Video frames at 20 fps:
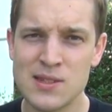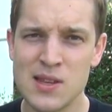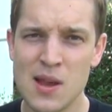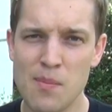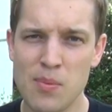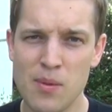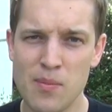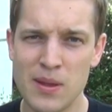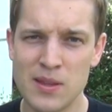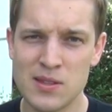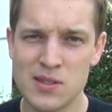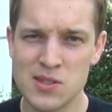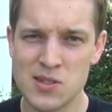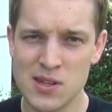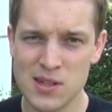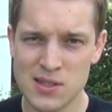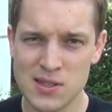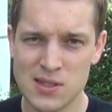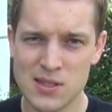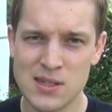supplements
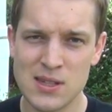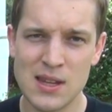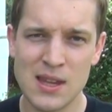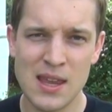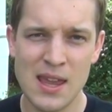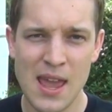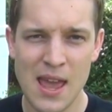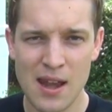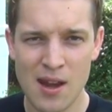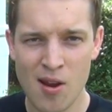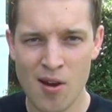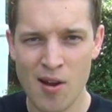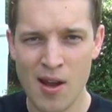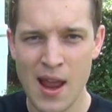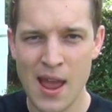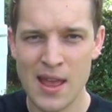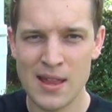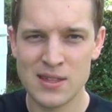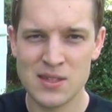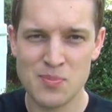just to get our
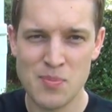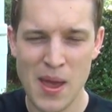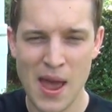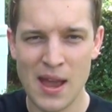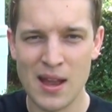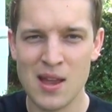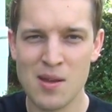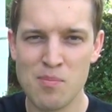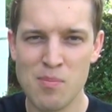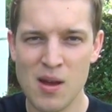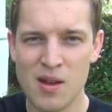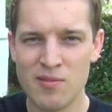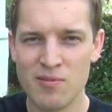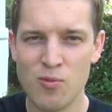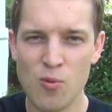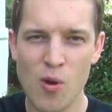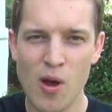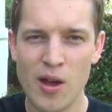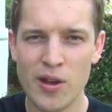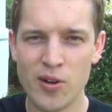heads back
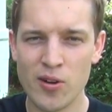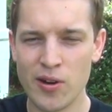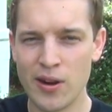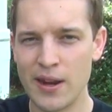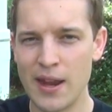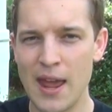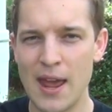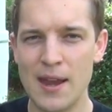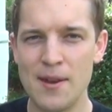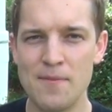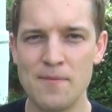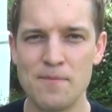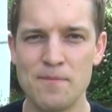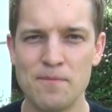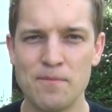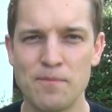above water again.